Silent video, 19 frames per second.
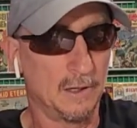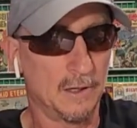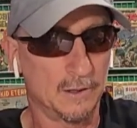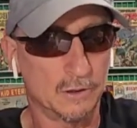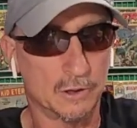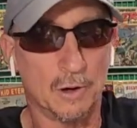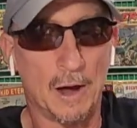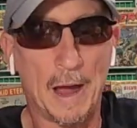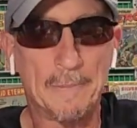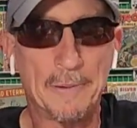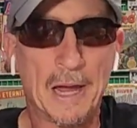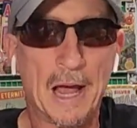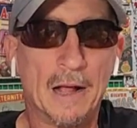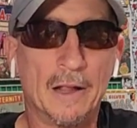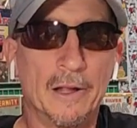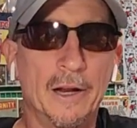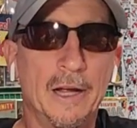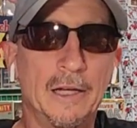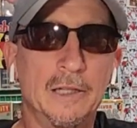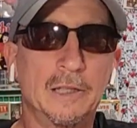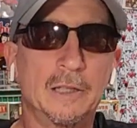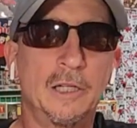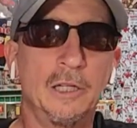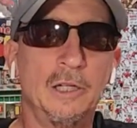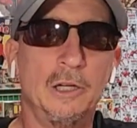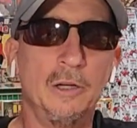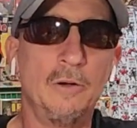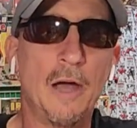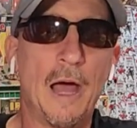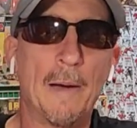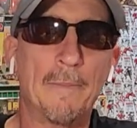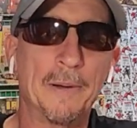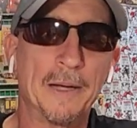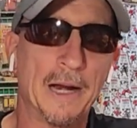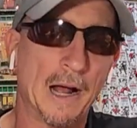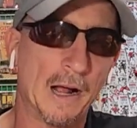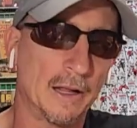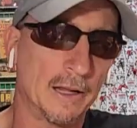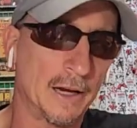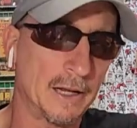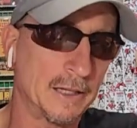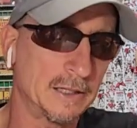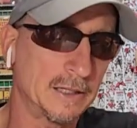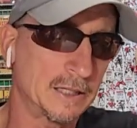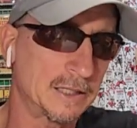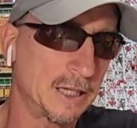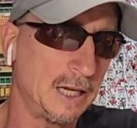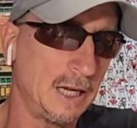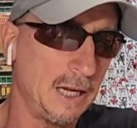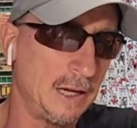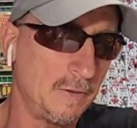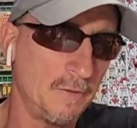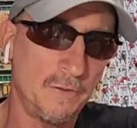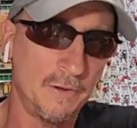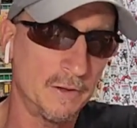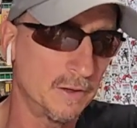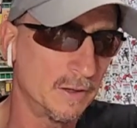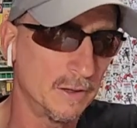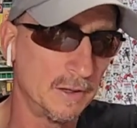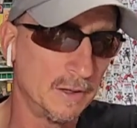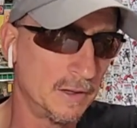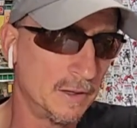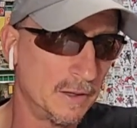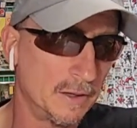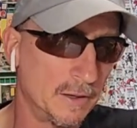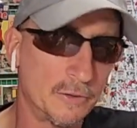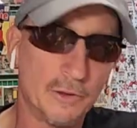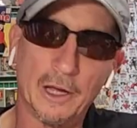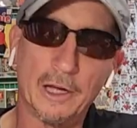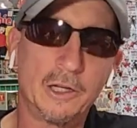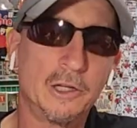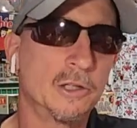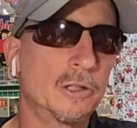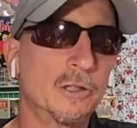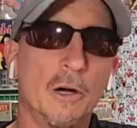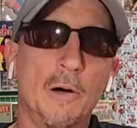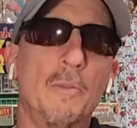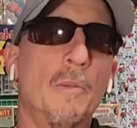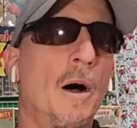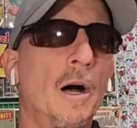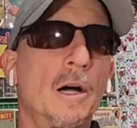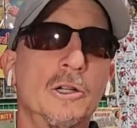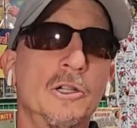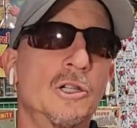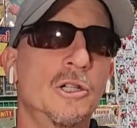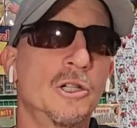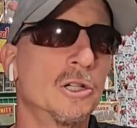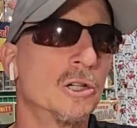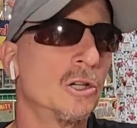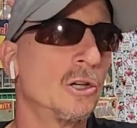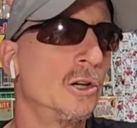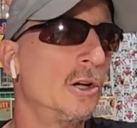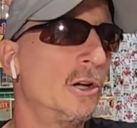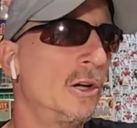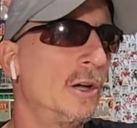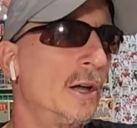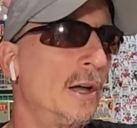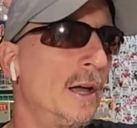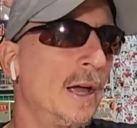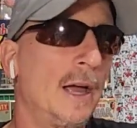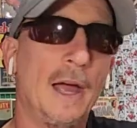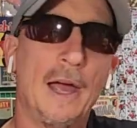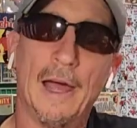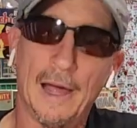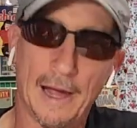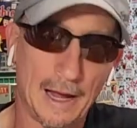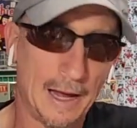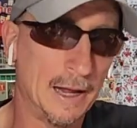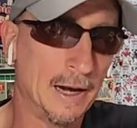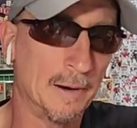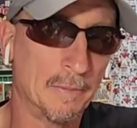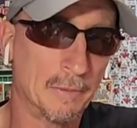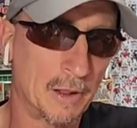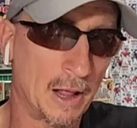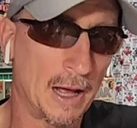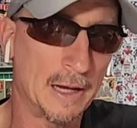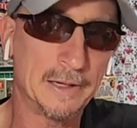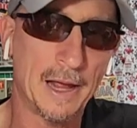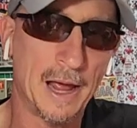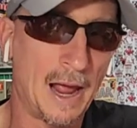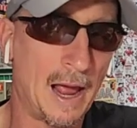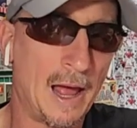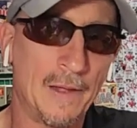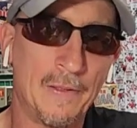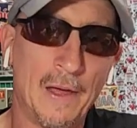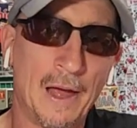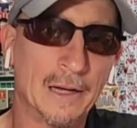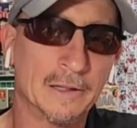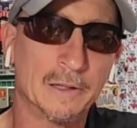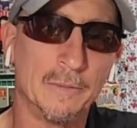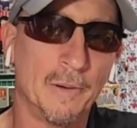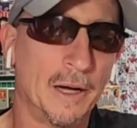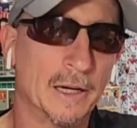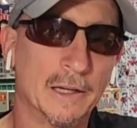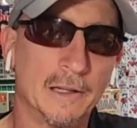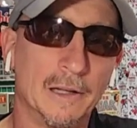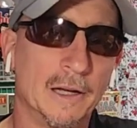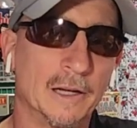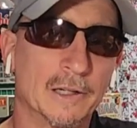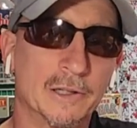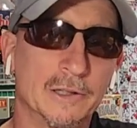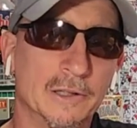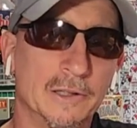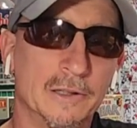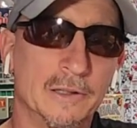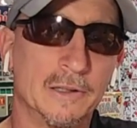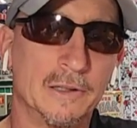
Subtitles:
So happy holidays to you. Happy holidays, Steve. Thank you so much. And I'm glad to add that to my collection.